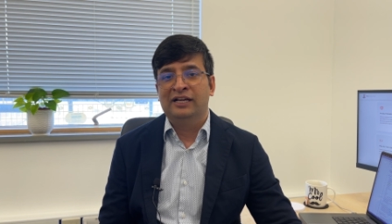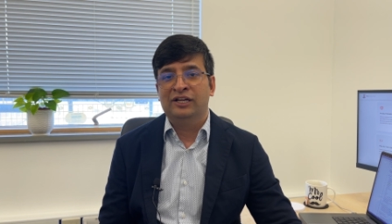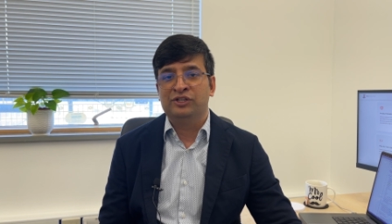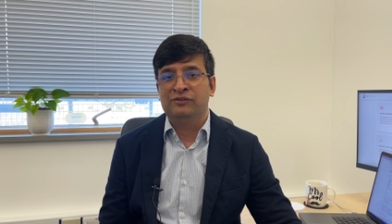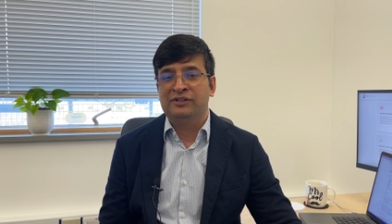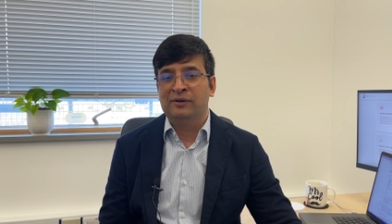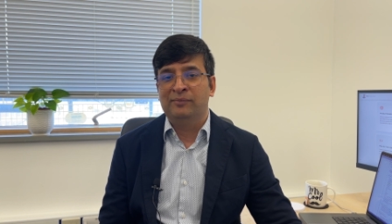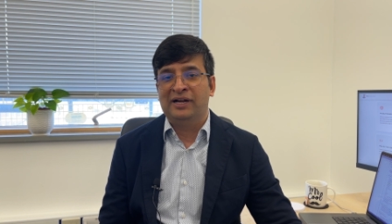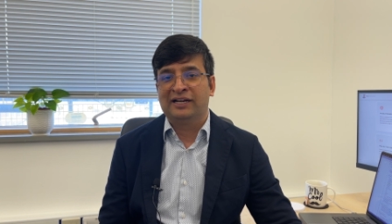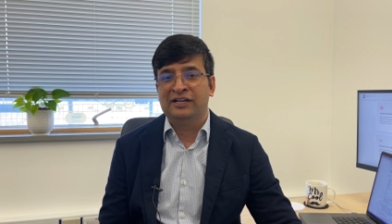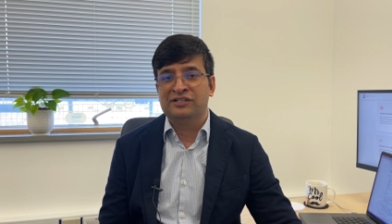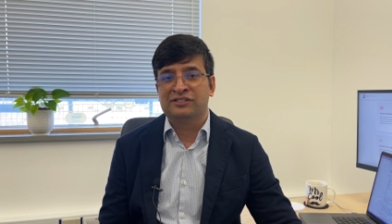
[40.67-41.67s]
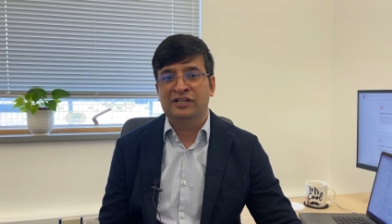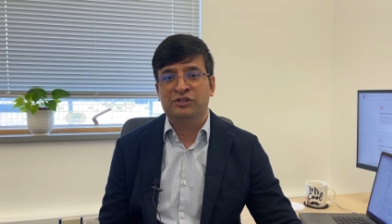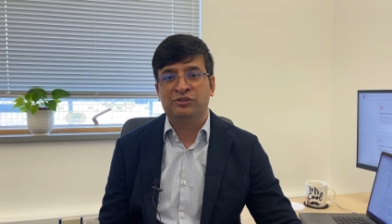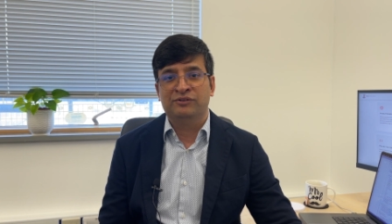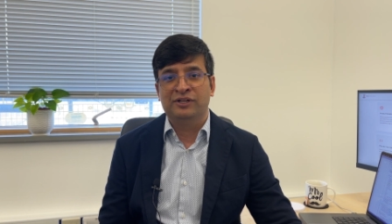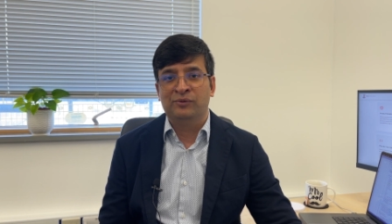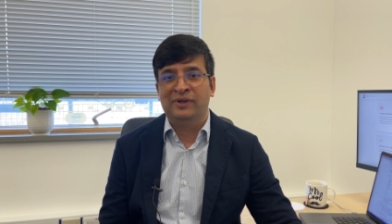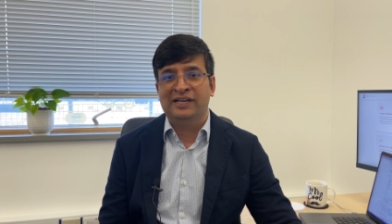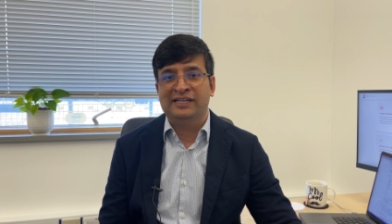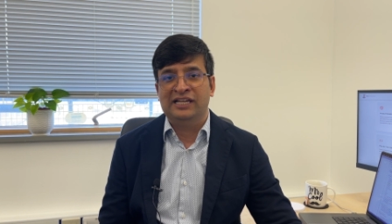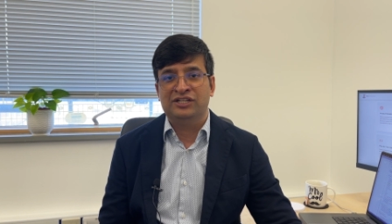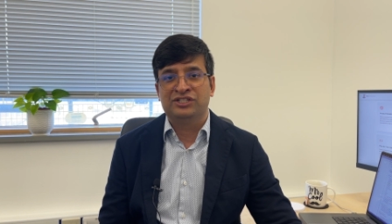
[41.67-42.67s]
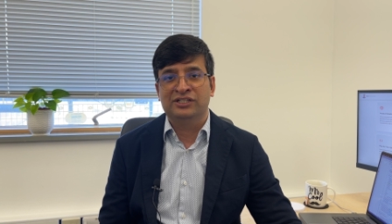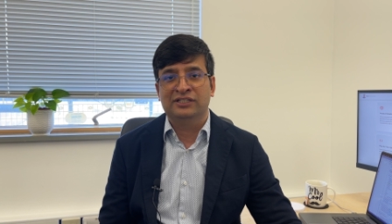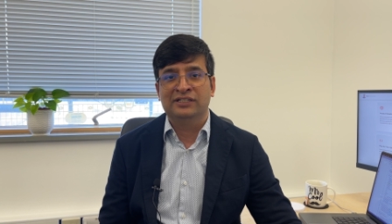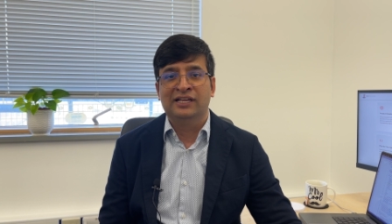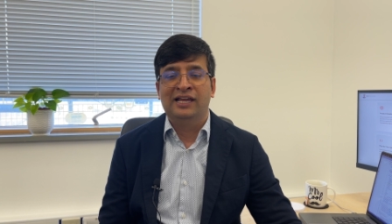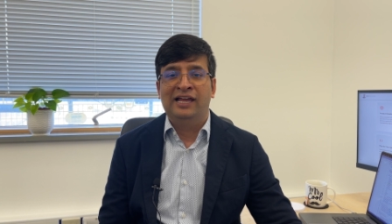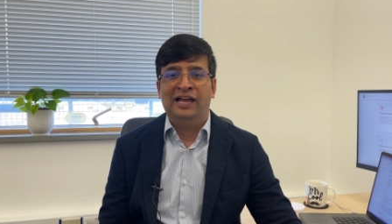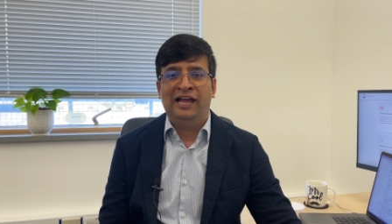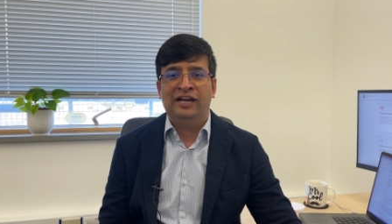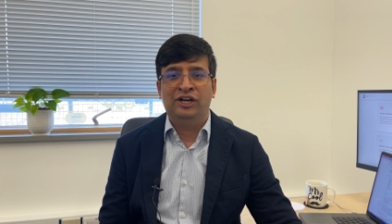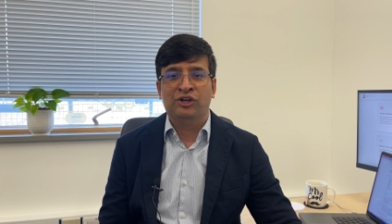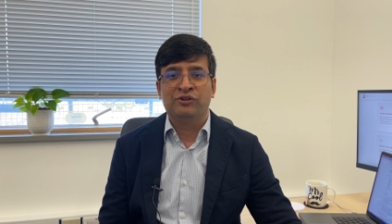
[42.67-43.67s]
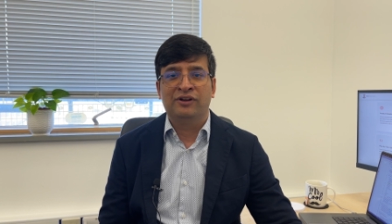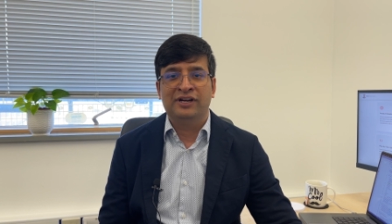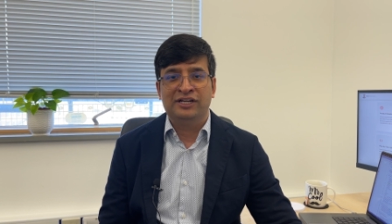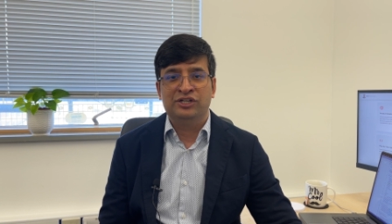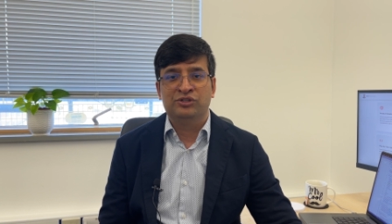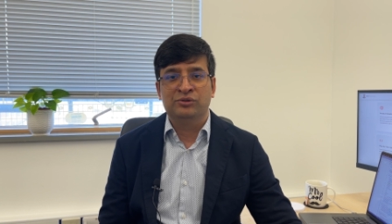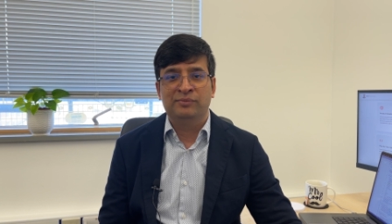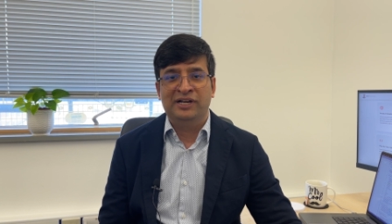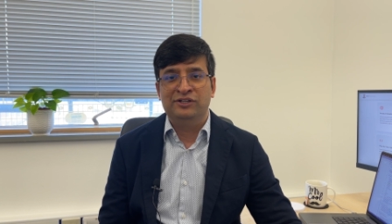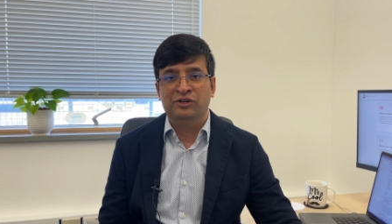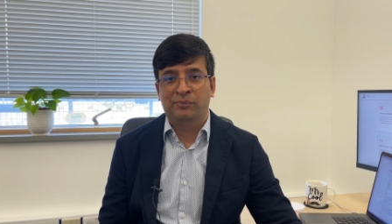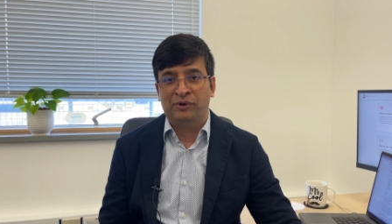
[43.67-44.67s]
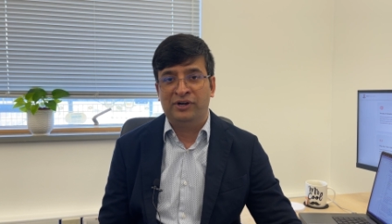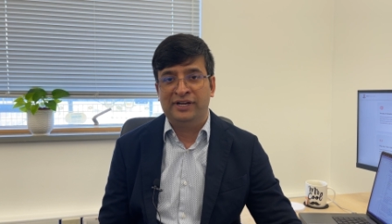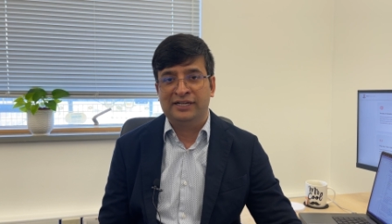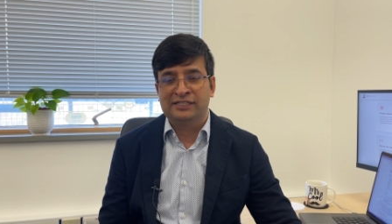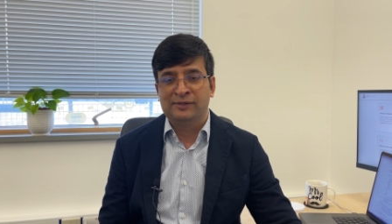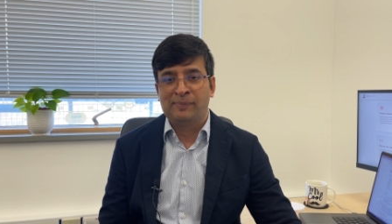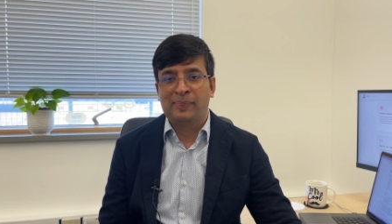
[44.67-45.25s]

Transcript: You've done market research, you've done validation, and now you're ready to build your product.